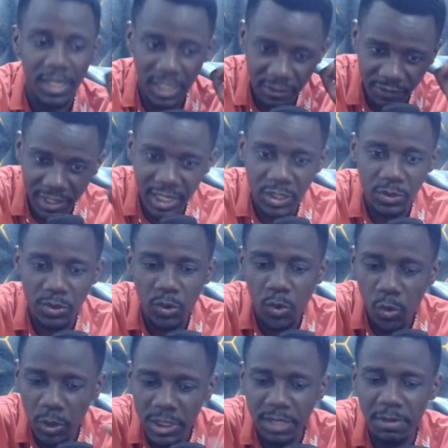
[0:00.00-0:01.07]
Even at
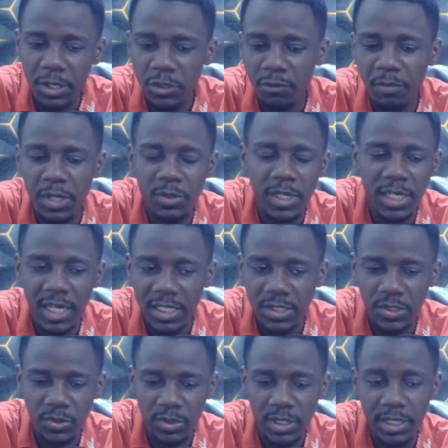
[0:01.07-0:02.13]
who was the manager of Man United last
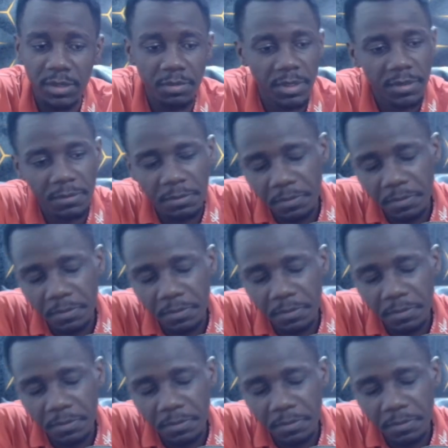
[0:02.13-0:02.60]
season? Tell me.